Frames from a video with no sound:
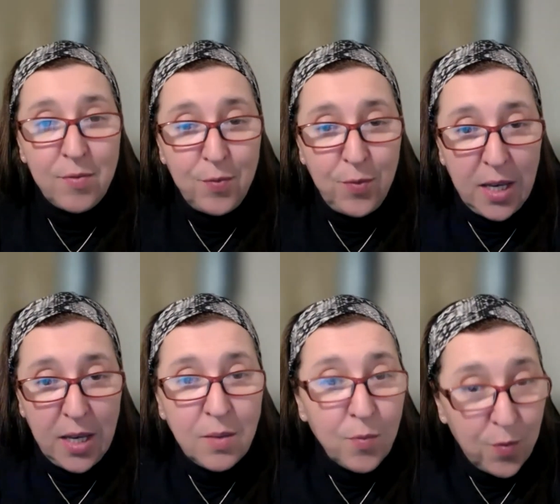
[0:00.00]

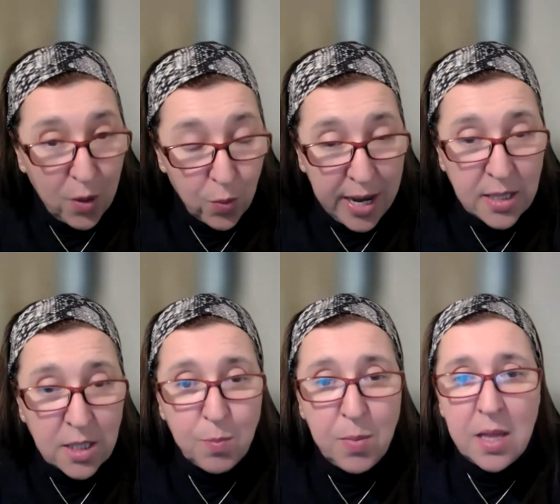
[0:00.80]
fee
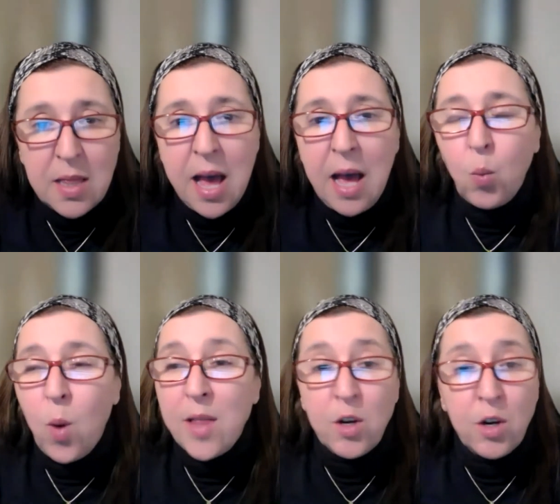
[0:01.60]
rates, be that
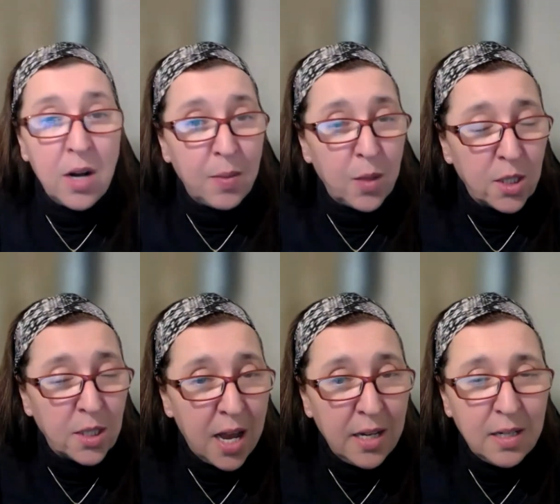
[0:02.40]
whether or not they're
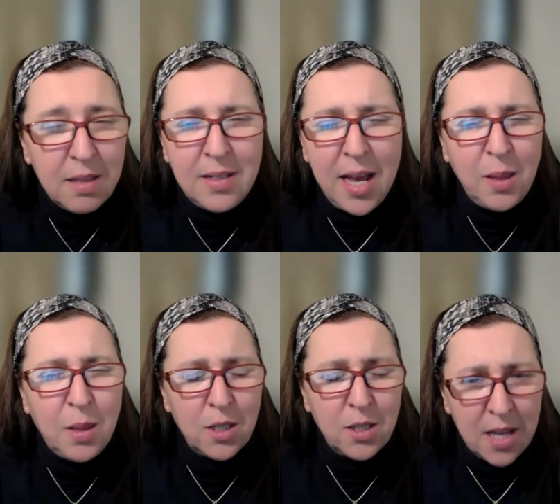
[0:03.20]
signed, the date
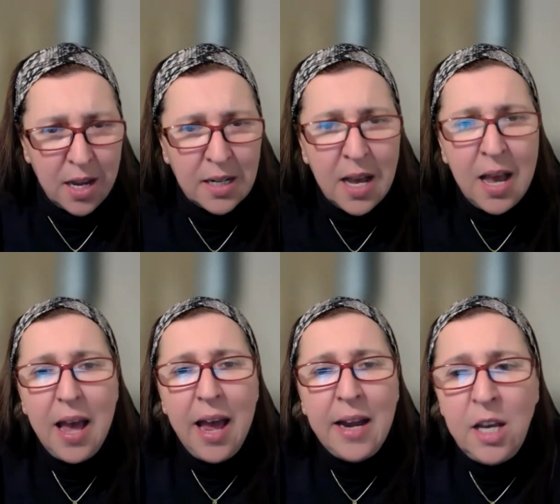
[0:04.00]
they're signed,
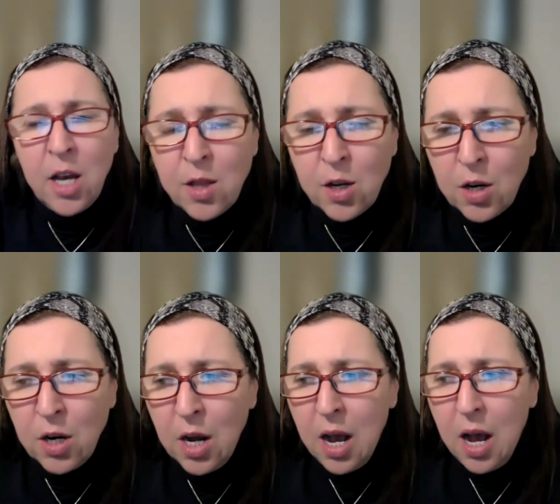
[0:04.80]
any
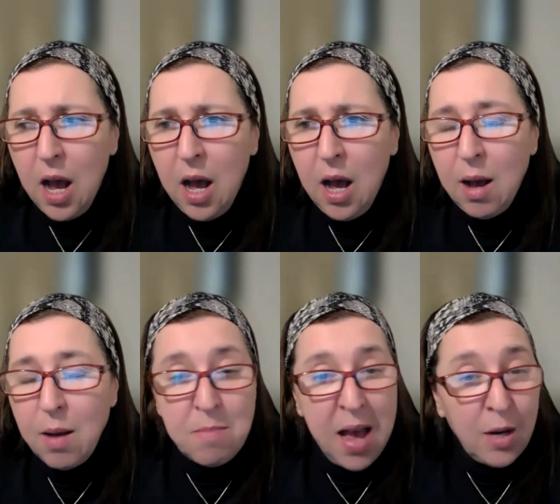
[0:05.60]
other
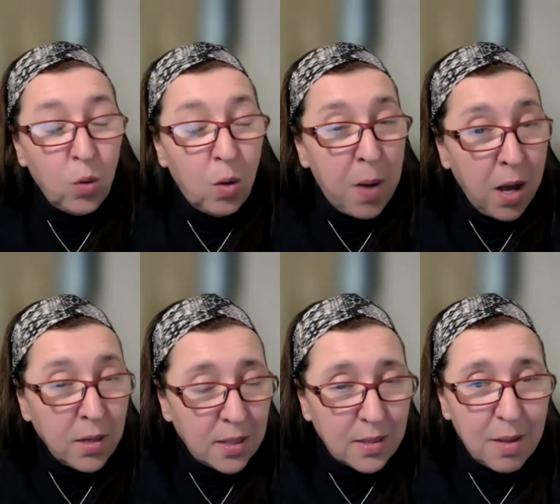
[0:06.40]
manual
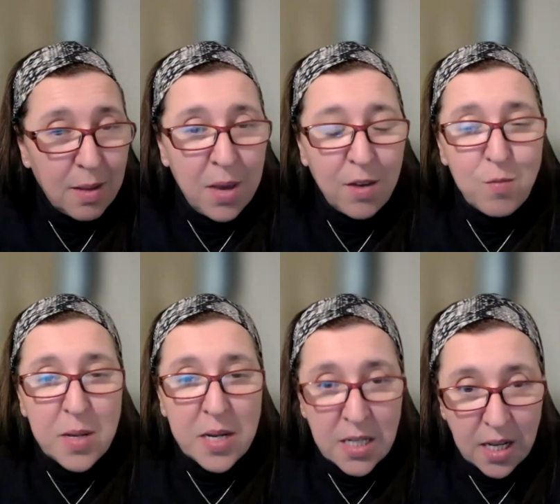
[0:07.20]
boxes that may have
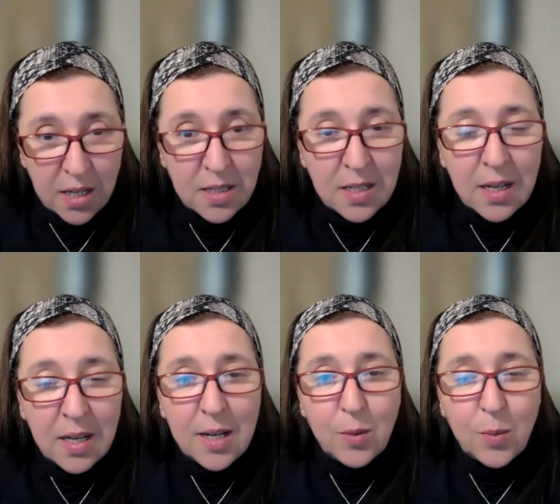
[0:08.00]
been ticked,
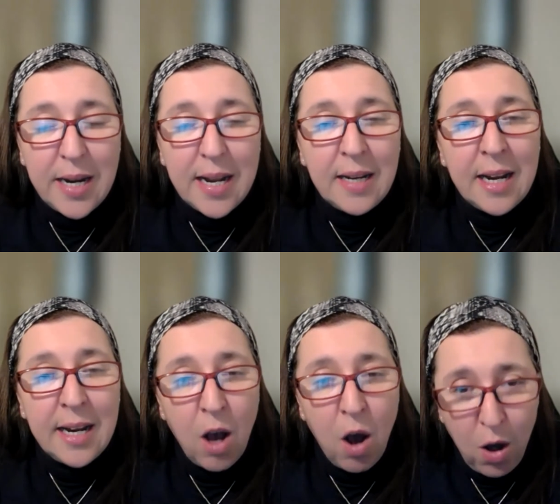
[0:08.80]
right? And
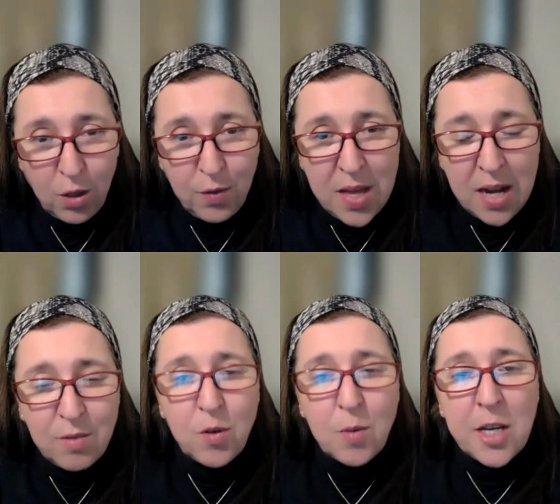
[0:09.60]
getting all of that
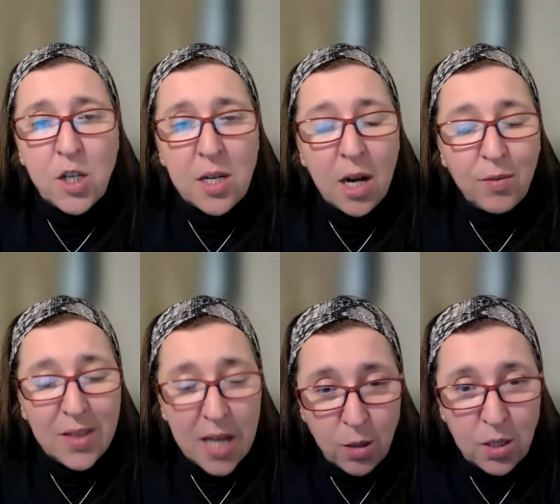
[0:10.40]
information out of
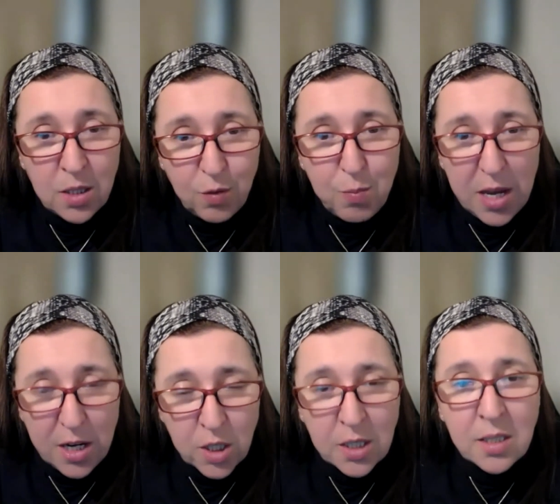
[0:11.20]
thousands of
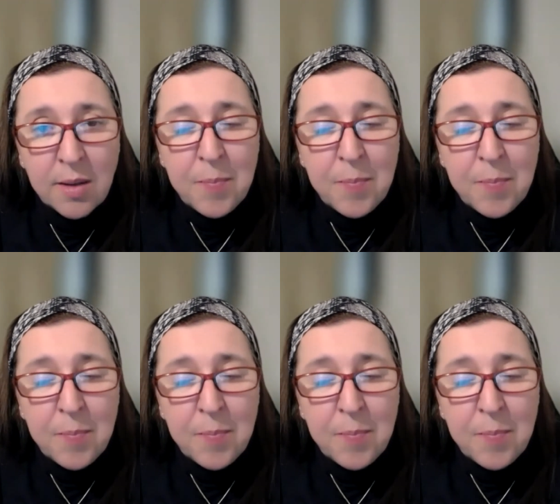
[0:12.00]
pages